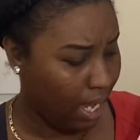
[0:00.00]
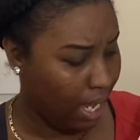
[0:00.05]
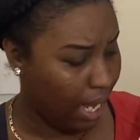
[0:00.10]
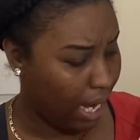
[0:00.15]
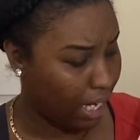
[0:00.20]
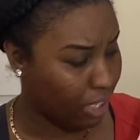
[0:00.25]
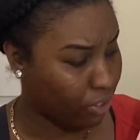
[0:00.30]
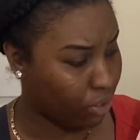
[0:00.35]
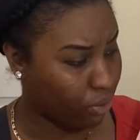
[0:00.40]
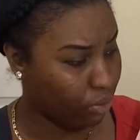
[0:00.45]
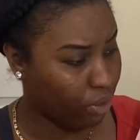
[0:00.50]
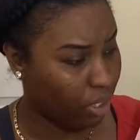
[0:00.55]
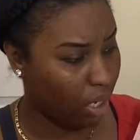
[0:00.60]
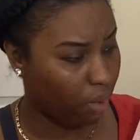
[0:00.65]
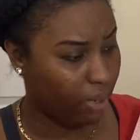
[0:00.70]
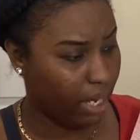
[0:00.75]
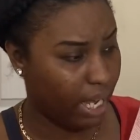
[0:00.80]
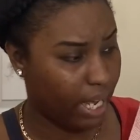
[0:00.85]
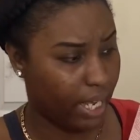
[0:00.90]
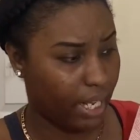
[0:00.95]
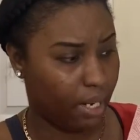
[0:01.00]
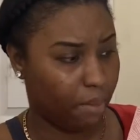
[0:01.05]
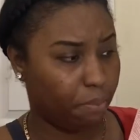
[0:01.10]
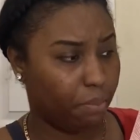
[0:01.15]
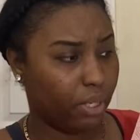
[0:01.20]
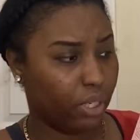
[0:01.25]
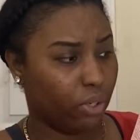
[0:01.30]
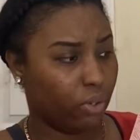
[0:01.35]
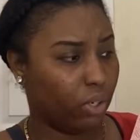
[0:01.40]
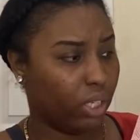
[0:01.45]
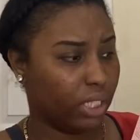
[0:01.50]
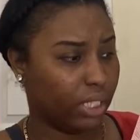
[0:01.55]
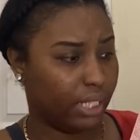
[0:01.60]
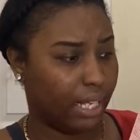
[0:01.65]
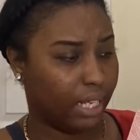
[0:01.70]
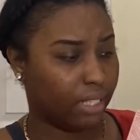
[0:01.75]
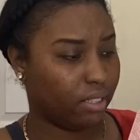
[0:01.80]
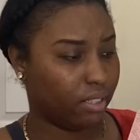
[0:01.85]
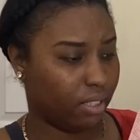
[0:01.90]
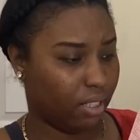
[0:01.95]
I do go ahead and put all of
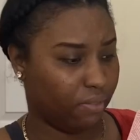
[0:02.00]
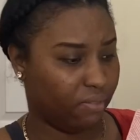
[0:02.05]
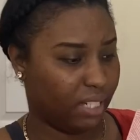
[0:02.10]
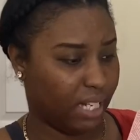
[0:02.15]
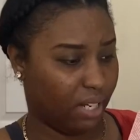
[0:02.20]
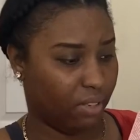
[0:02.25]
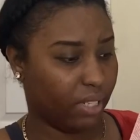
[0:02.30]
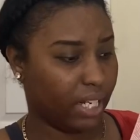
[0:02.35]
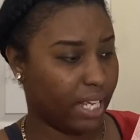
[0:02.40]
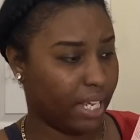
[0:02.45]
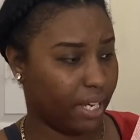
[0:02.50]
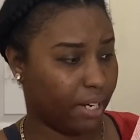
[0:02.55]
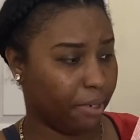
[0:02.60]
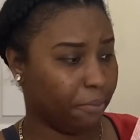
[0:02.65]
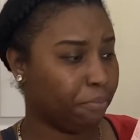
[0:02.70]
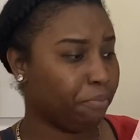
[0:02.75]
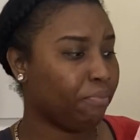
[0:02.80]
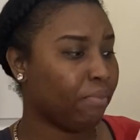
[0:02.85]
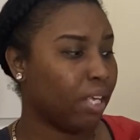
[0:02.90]
that stuff down here.